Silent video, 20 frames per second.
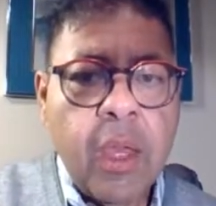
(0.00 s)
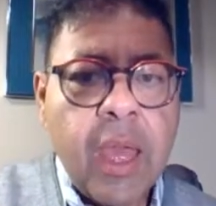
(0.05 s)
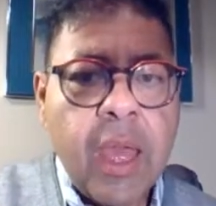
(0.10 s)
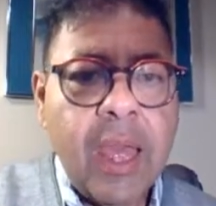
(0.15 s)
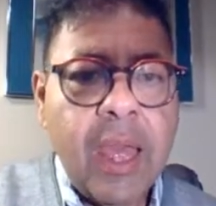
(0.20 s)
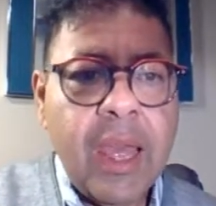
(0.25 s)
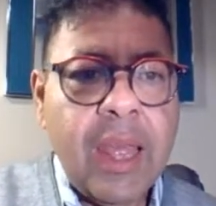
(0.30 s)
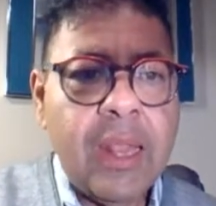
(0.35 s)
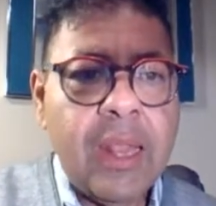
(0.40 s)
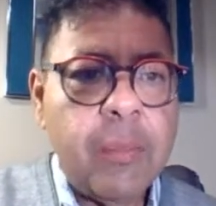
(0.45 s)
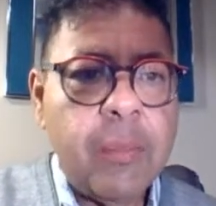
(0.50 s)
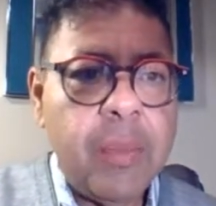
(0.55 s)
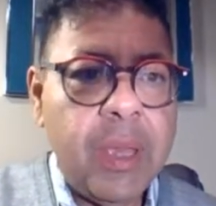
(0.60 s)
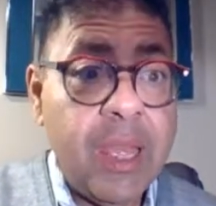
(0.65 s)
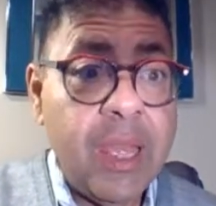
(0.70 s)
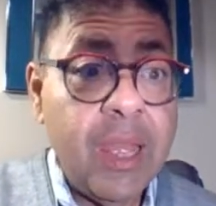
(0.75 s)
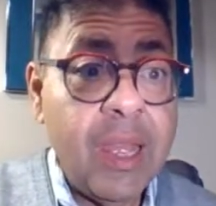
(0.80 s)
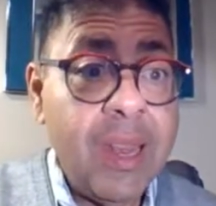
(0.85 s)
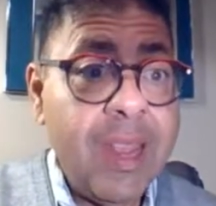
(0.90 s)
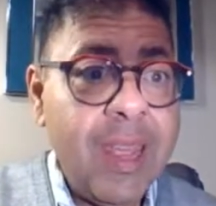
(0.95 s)
In the
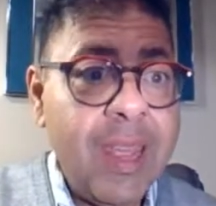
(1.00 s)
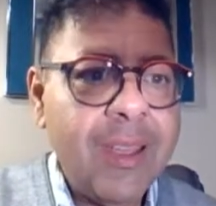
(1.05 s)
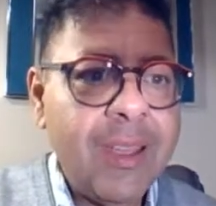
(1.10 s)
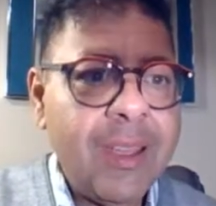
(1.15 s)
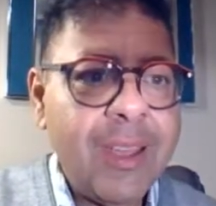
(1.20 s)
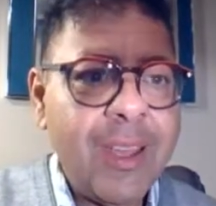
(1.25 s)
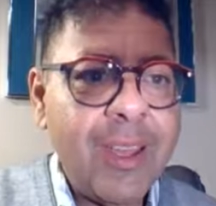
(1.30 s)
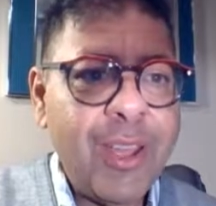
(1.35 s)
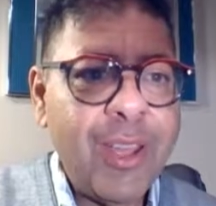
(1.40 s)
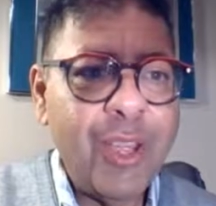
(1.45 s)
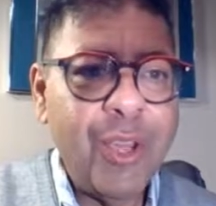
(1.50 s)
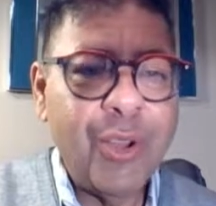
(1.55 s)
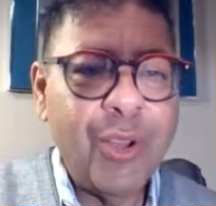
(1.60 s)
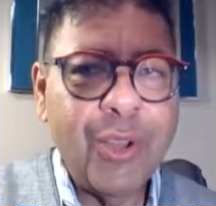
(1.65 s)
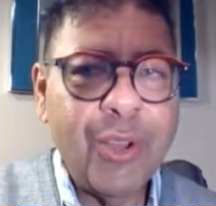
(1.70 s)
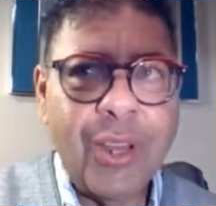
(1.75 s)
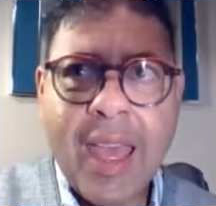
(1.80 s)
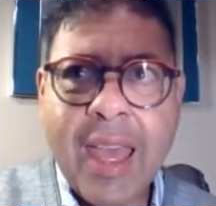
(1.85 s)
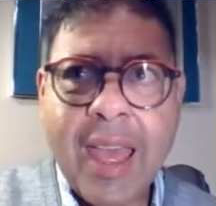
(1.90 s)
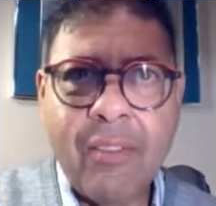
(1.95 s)
beginning, you could
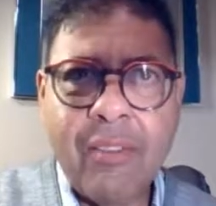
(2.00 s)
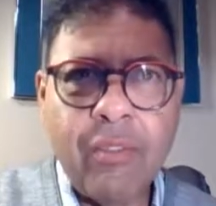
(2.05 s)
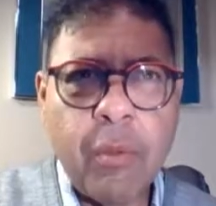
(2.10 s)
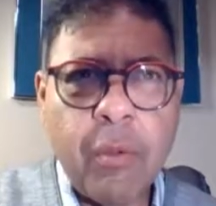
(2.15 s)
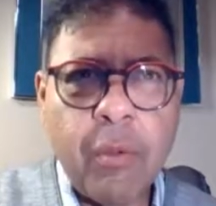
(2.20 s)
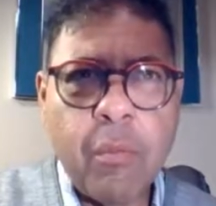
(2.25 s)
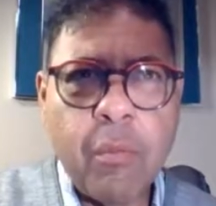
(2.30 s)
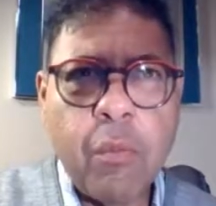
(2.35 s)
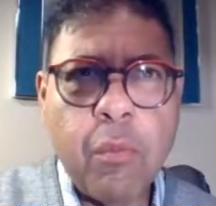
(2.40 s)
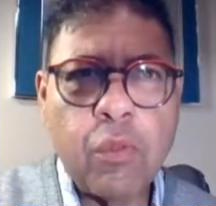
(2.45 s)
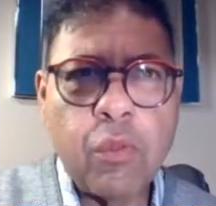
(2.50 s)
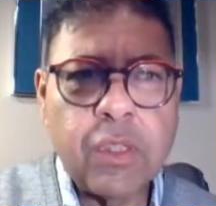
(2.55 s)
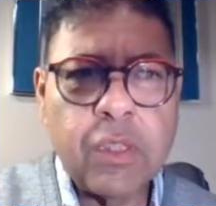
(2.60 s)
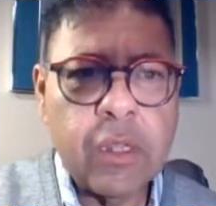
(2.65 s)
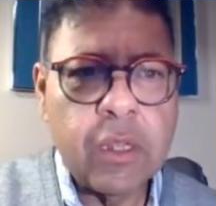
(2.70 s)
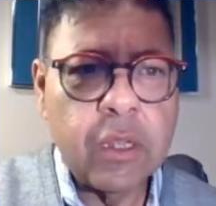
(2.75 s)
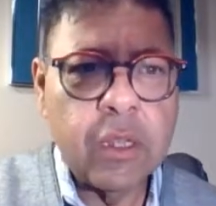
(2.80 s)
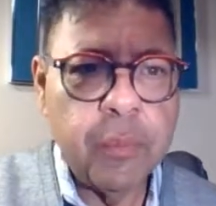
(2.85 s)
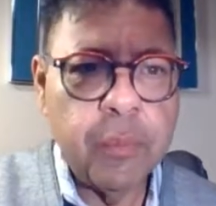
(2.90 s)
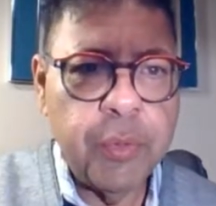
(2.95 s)
have mostly
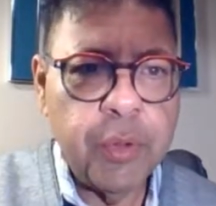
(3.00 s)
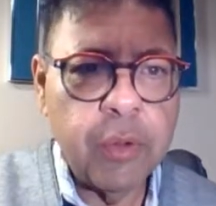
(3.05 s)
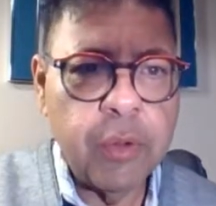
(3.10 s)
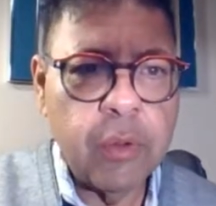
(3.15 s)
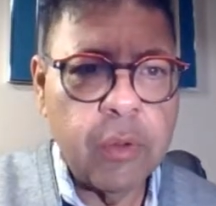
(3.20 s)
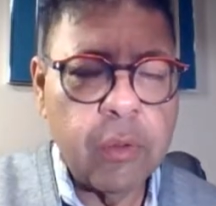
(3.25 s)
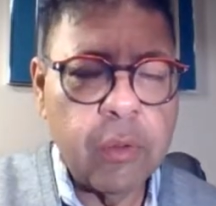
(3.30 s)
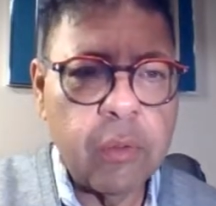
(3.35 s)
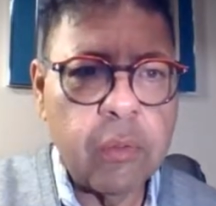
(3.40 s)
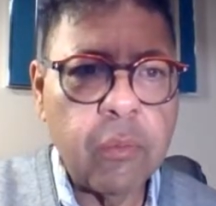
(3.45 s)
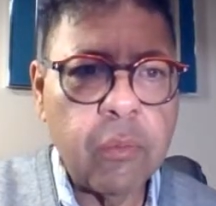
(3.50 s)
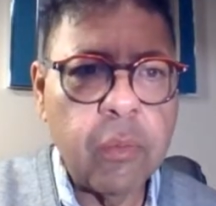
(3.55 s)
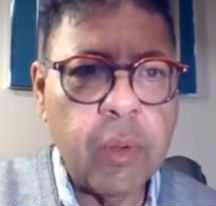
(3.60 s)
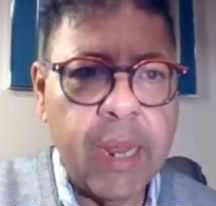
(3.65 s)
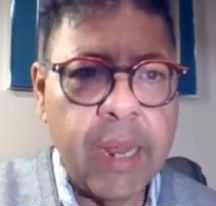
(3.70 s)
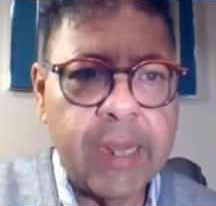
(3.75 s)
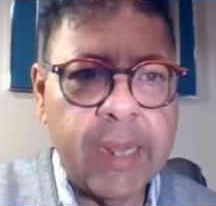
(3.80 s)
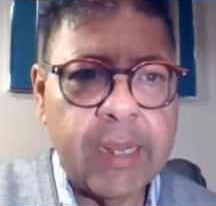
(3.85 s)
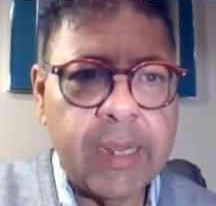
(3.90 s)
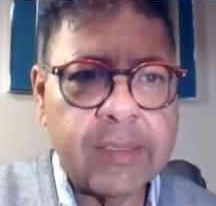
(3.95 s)
the computer
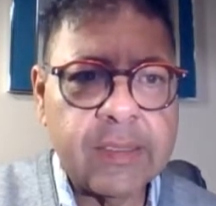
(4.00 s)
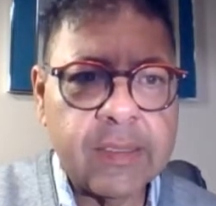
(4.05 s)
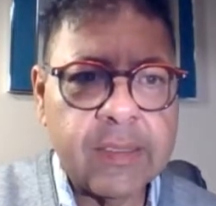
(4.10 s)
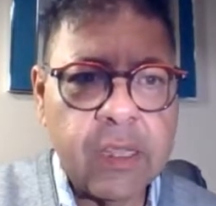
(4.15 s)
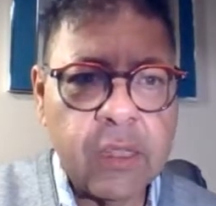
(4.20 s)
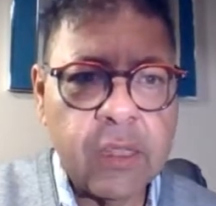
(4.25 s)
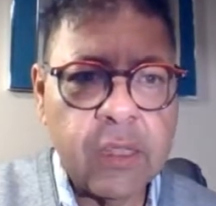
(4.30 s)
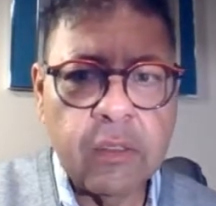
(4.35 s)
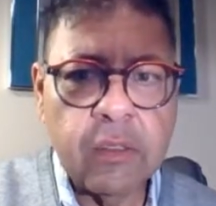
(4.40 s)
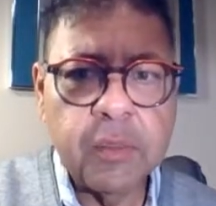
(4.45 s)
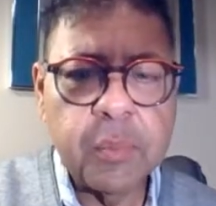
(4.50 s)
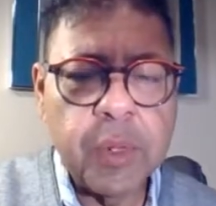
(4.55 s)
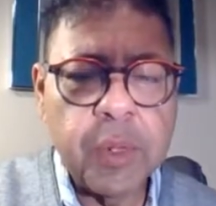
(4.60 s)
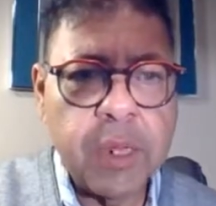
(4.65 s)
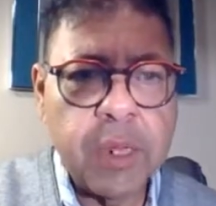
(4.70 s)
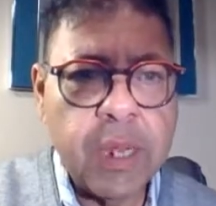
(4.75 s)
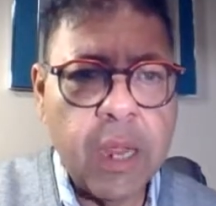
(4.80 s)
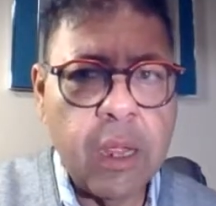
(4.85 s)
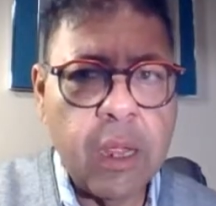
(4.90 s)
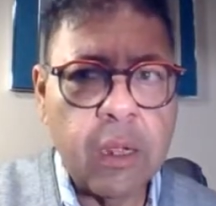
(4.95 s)
related skills, but
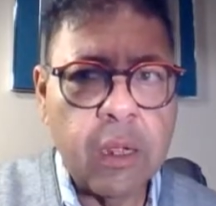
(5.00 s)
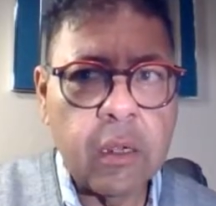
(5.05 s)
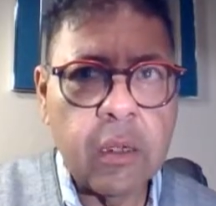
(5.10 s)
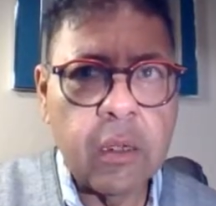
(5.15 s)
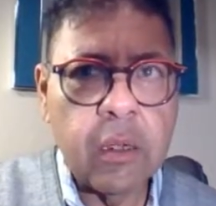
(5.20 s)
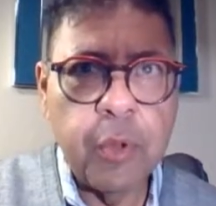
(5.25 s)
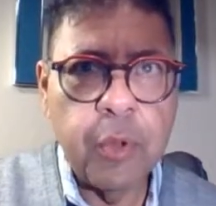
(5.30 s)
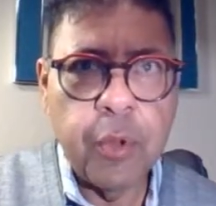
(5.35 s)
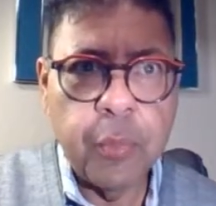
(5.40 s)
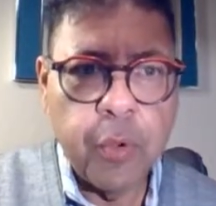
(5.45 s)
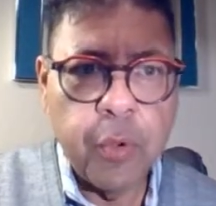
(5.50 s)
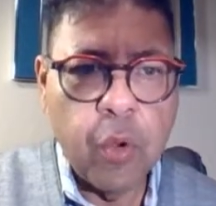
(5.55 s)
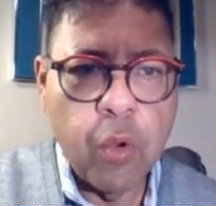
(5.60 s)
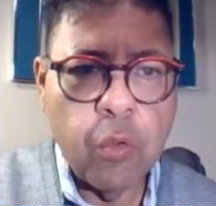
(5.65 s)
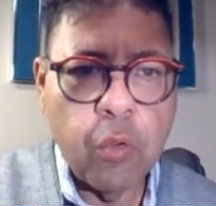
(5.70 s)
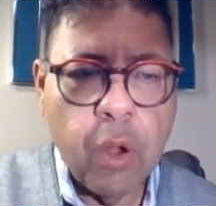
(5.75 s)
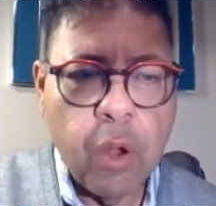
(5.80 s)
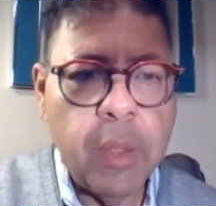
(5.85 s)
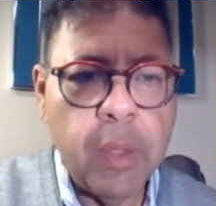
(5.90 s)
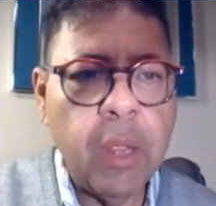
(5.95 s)
computer
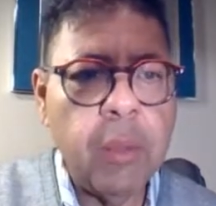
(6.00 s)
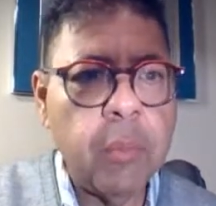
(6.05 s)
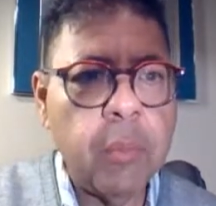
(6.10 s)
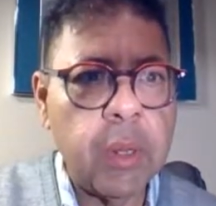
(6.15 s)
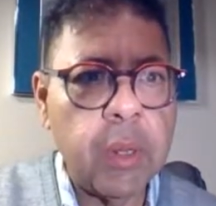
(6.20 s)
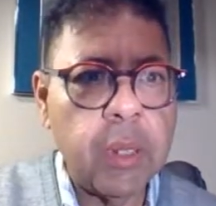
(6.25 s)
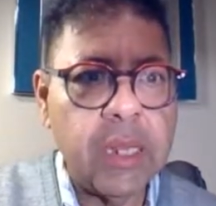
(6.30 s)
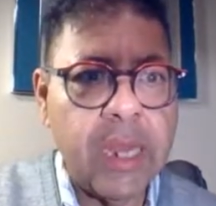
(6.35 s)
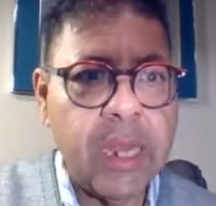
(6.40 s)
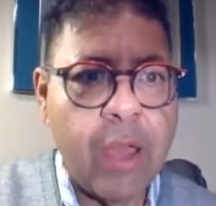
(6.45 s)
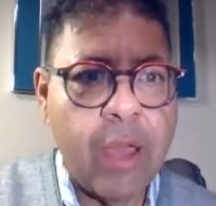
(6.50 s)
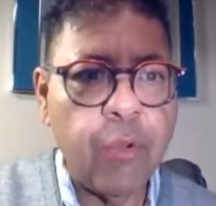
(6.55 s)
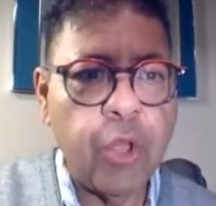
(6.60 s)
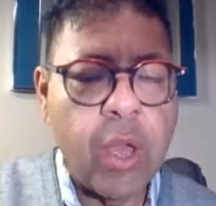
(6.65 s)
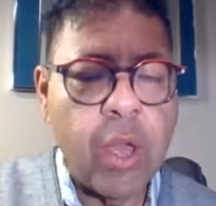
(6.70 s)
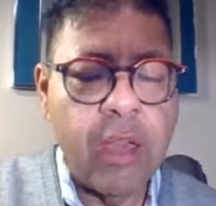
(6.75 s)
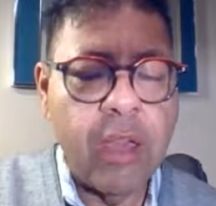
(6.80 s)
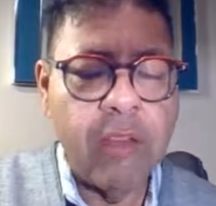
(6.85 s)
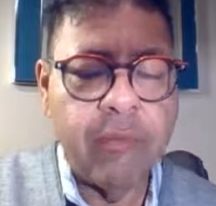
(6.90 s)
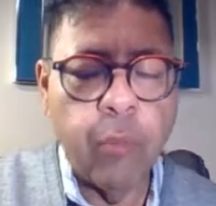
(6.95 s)
programming, but now you
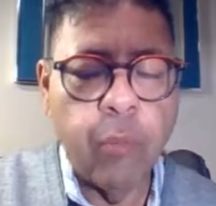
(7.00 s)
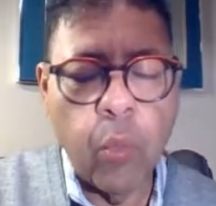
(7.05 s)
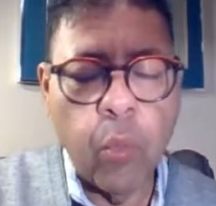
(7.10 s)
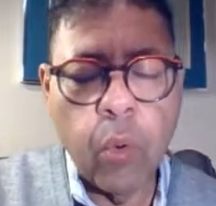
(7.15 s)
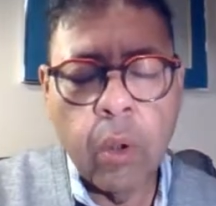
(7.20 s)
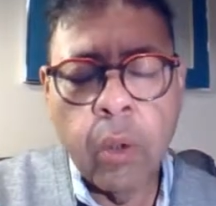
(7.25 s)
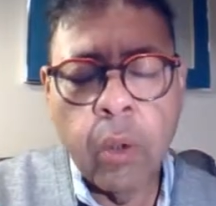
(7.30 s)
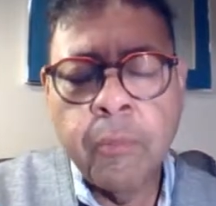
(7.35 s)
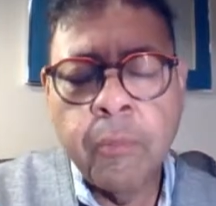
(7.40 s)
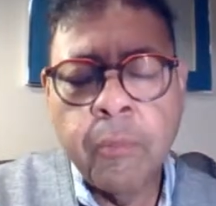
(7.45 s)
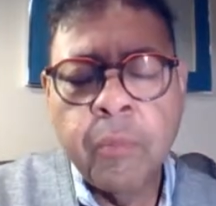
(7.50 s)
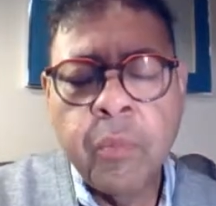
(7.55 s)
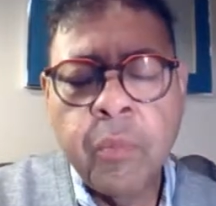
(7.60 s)
have more.